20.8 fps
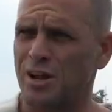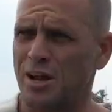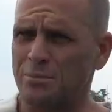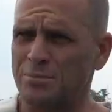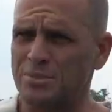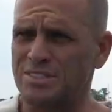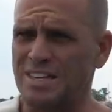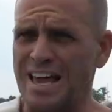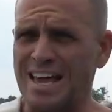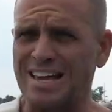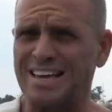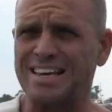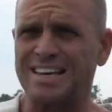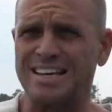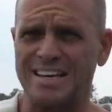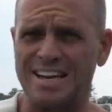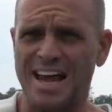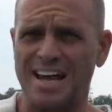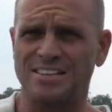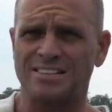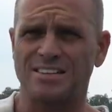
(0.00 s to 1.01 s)
that I'm staying
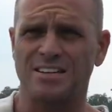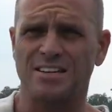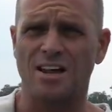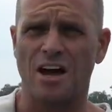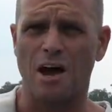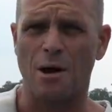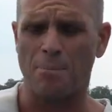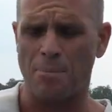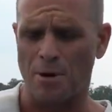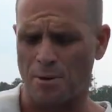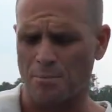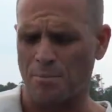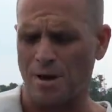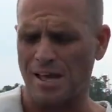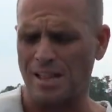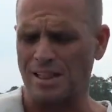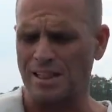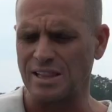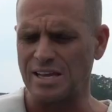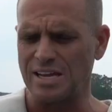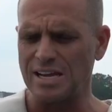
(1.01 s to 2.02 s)
connected up on
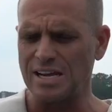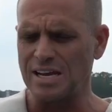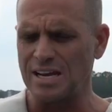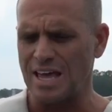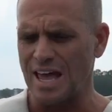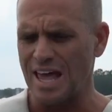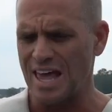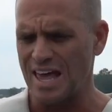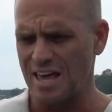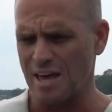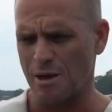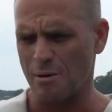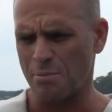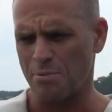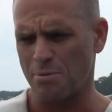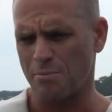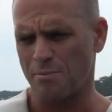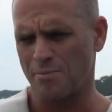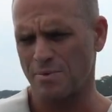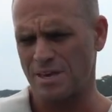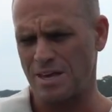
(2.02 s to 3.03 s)
my lead hip,
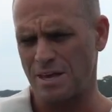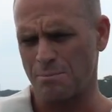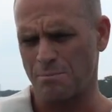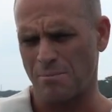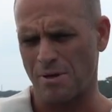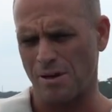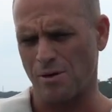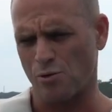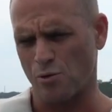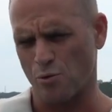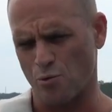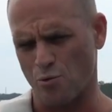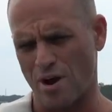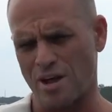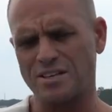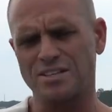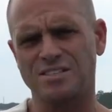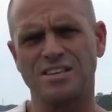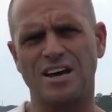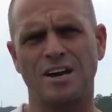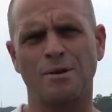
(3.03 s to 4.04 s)
keeping the
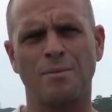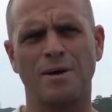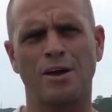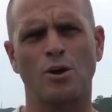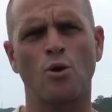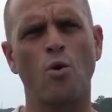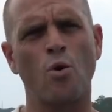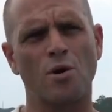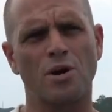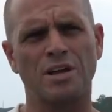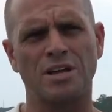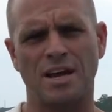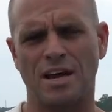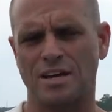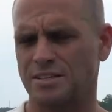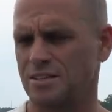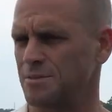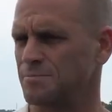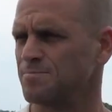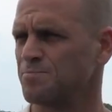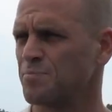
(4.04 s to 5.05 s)
right side of my core
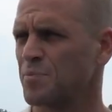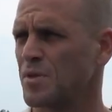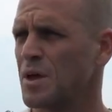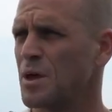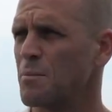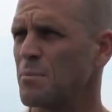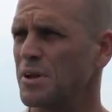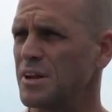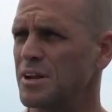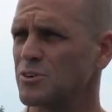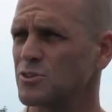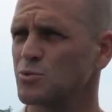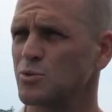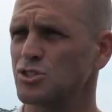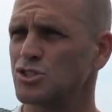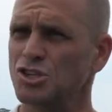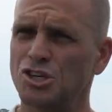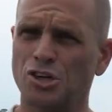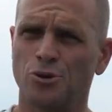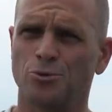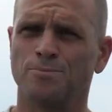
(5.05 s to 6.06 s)
connected. But here's
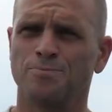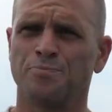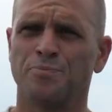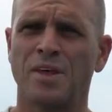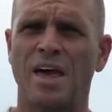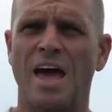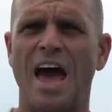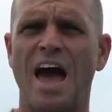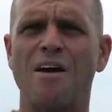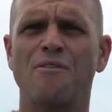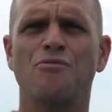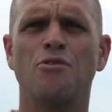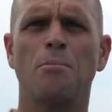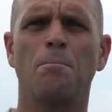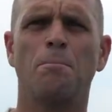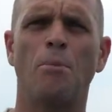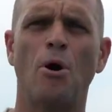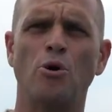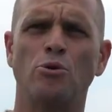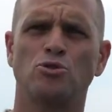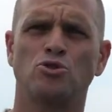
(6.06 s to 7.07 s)
what you do. Have the
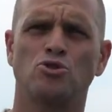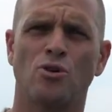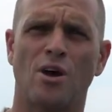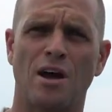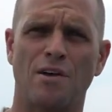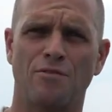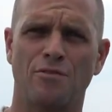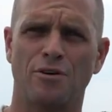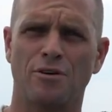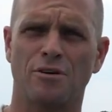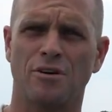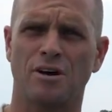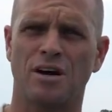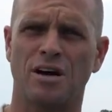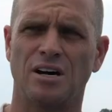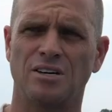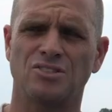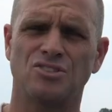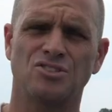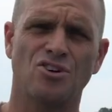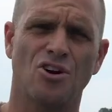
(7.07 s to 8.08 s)
boat driver
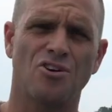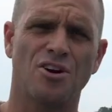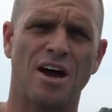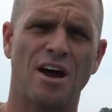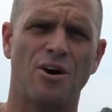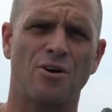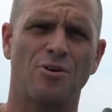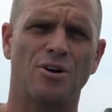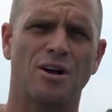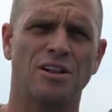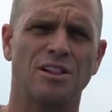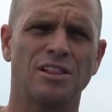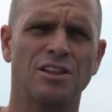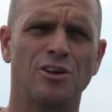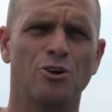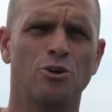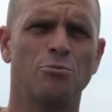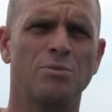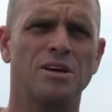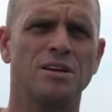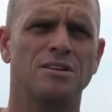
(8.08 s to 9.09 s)
start out a
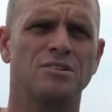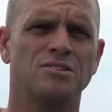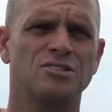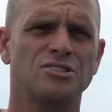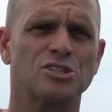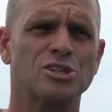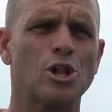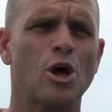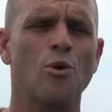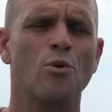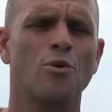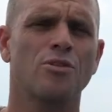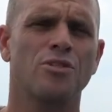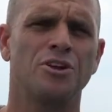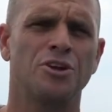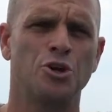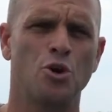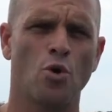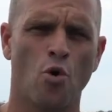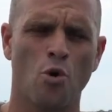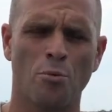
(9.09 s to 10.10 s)
little bit slower
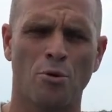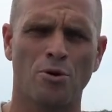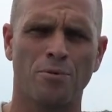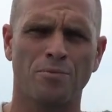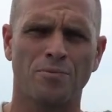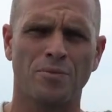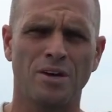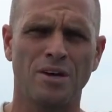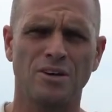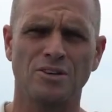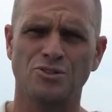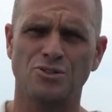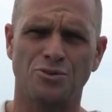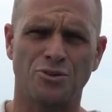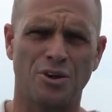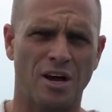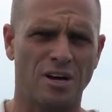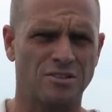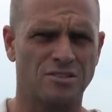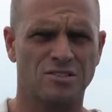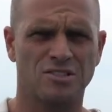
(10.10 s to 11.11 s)
than normal, so
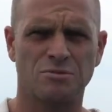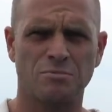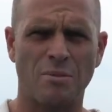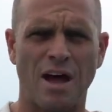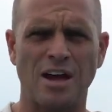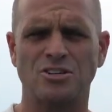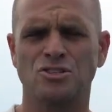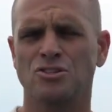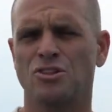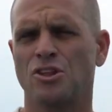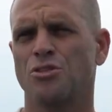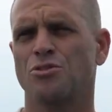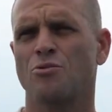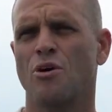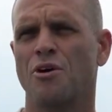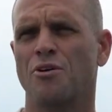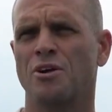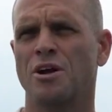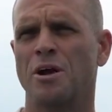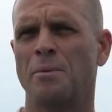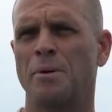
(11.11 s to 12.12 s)
not smashing the
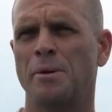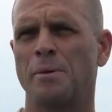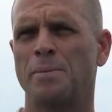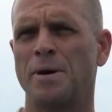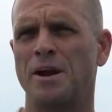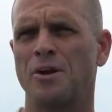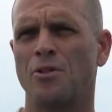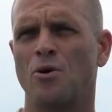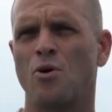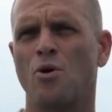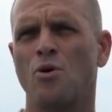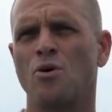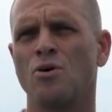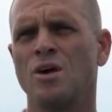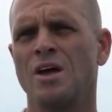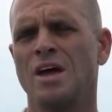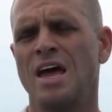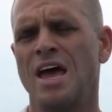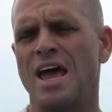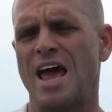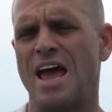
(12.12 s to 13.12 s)
throttle coming up out of the hole.
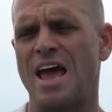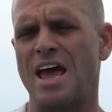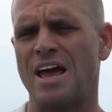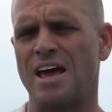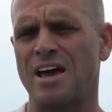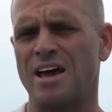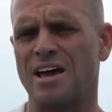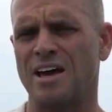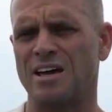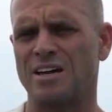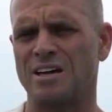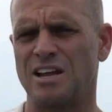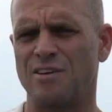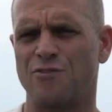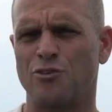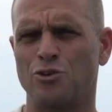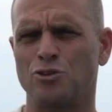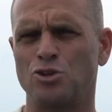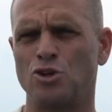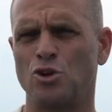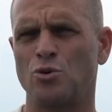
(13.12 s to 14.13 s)
And
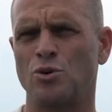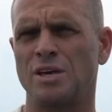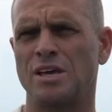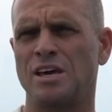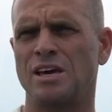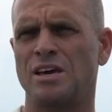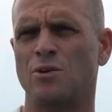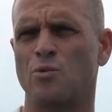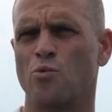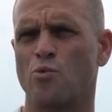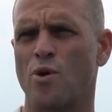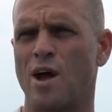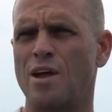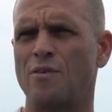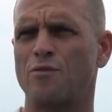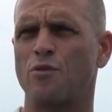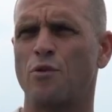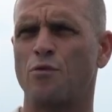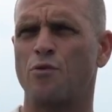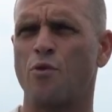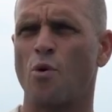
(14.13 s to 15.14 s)
if you're doing it
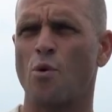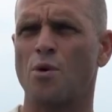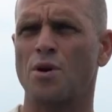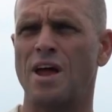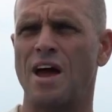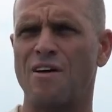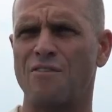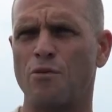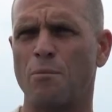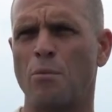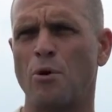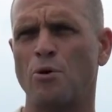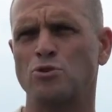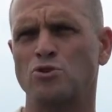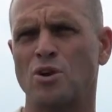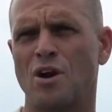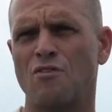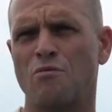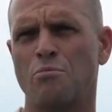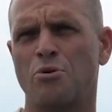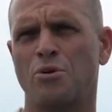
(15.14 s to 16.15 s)
right foot forward, have the boat
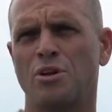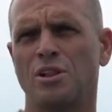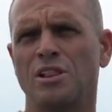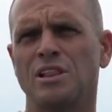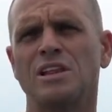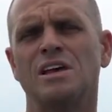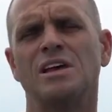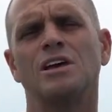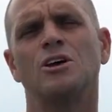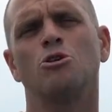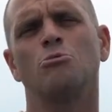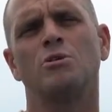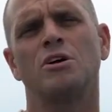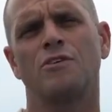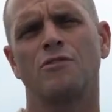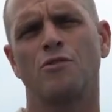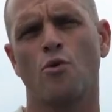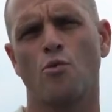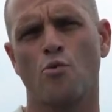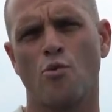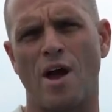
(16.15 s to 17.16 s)
driver put a little bit
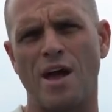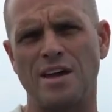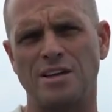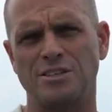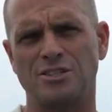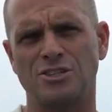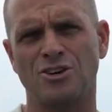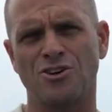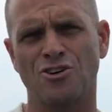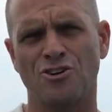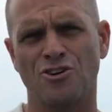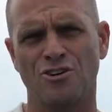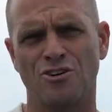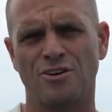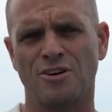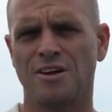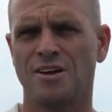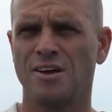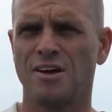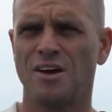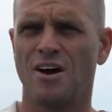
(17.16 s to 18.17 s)
of a right
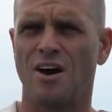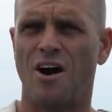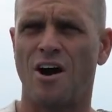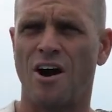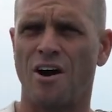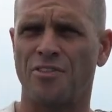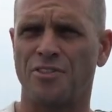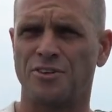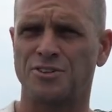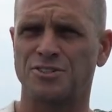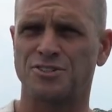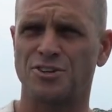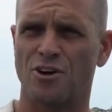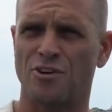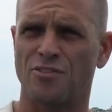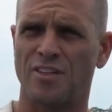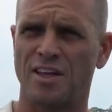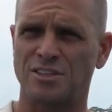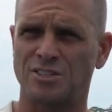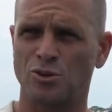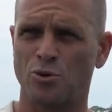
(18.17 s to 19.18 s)
turn on the
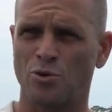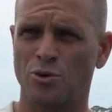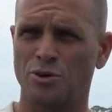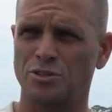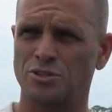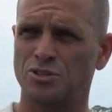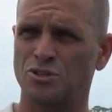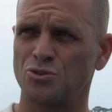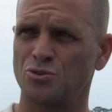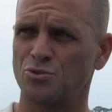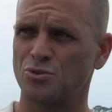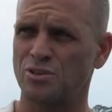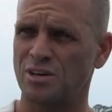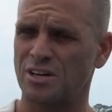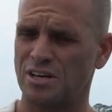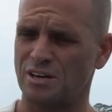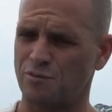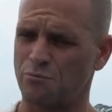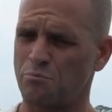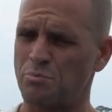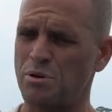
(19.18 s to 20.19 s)
start. That's going to
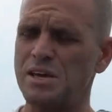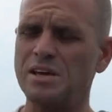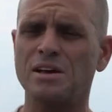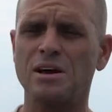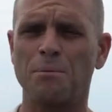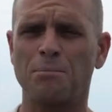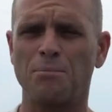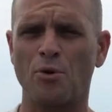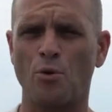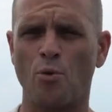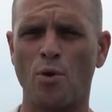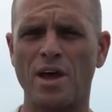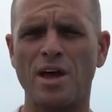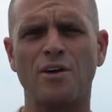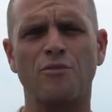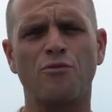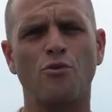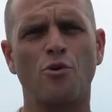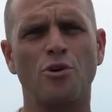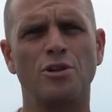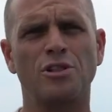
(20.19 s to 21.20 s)
kind of peak up the
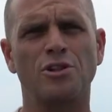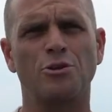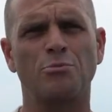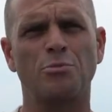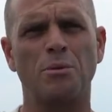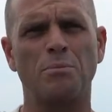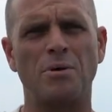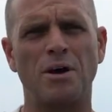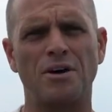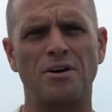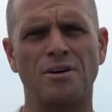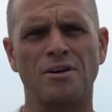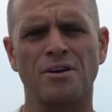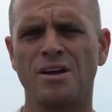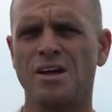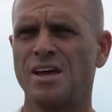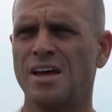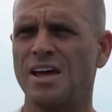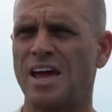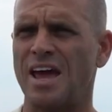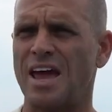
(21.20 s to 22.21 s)
wake for you a little bit better
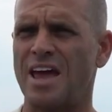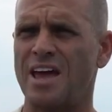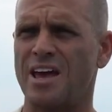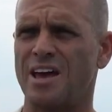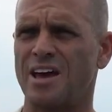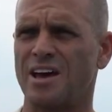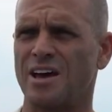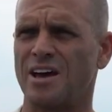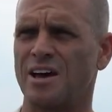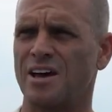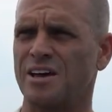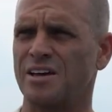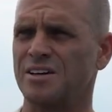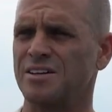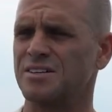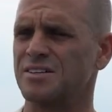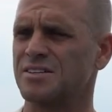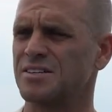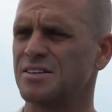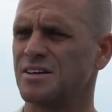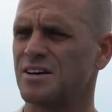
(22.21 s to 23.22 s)

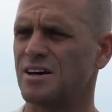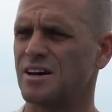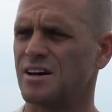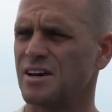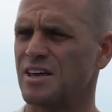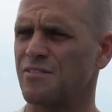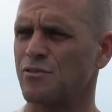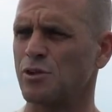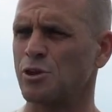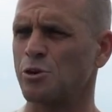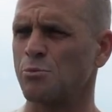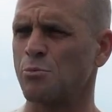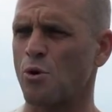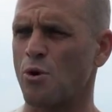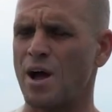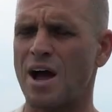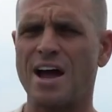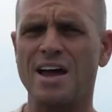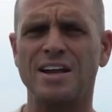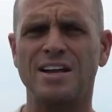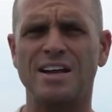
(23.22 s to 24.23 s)
and give you a little
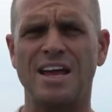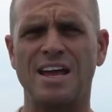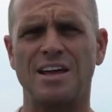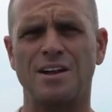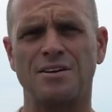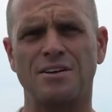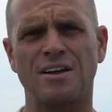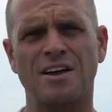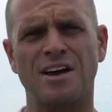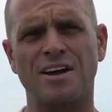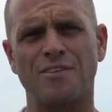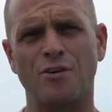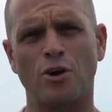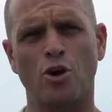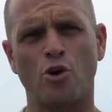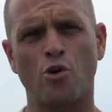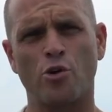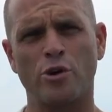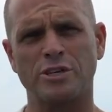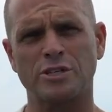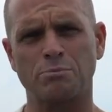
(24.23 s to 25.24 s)
more height and kind of a
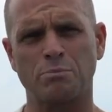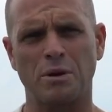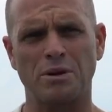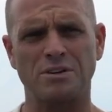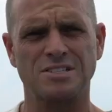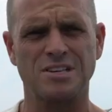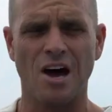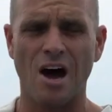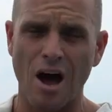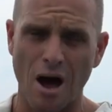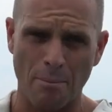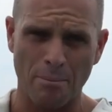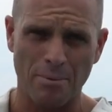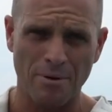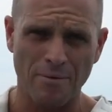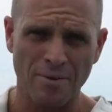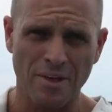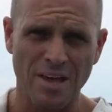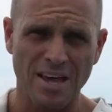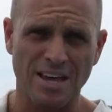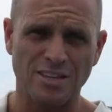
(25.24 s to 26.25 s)
crisp top.
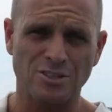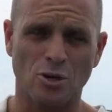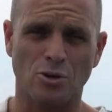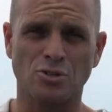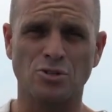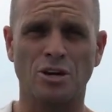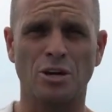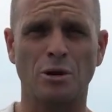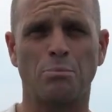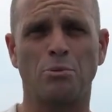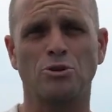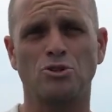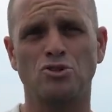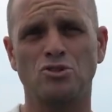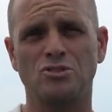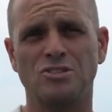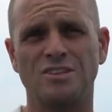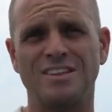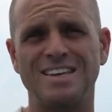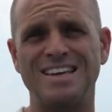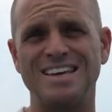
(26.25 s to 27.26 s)
It's also going to put
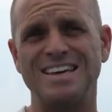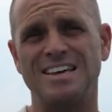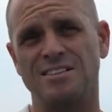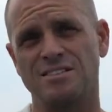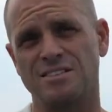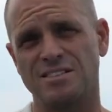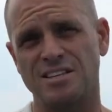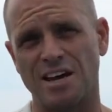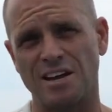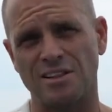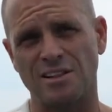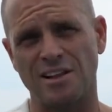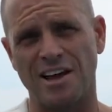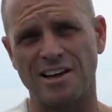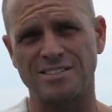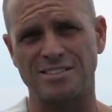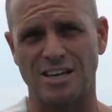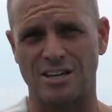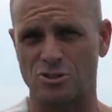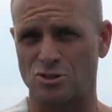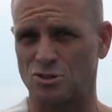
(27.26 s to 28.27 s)
you to the inside of
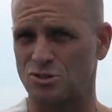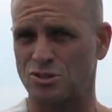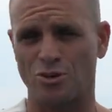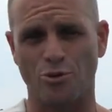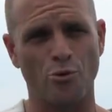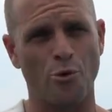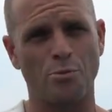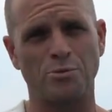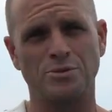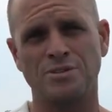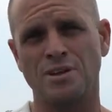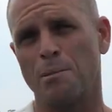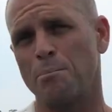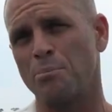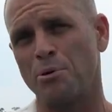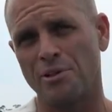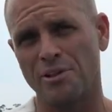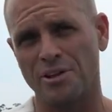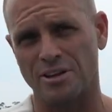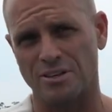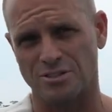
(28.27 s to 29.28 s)
line tension, so the rope is not
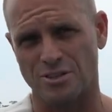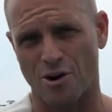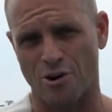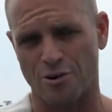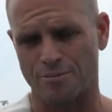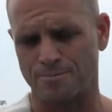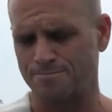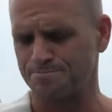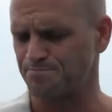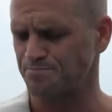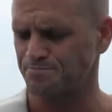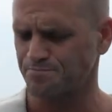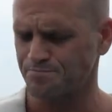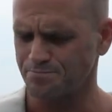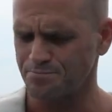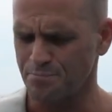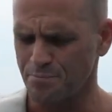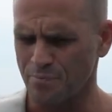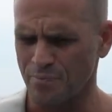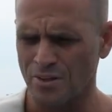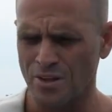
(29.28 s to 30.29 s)
pulling as hard.
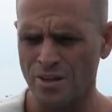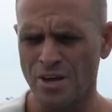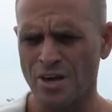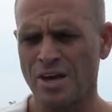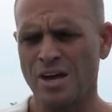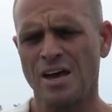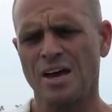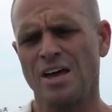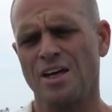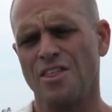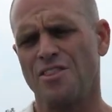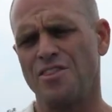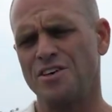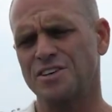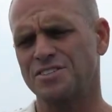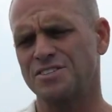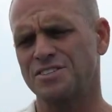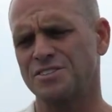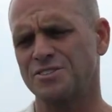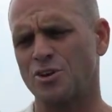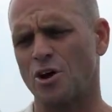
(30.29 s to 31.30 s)

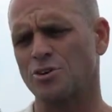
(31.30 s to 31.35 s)
This is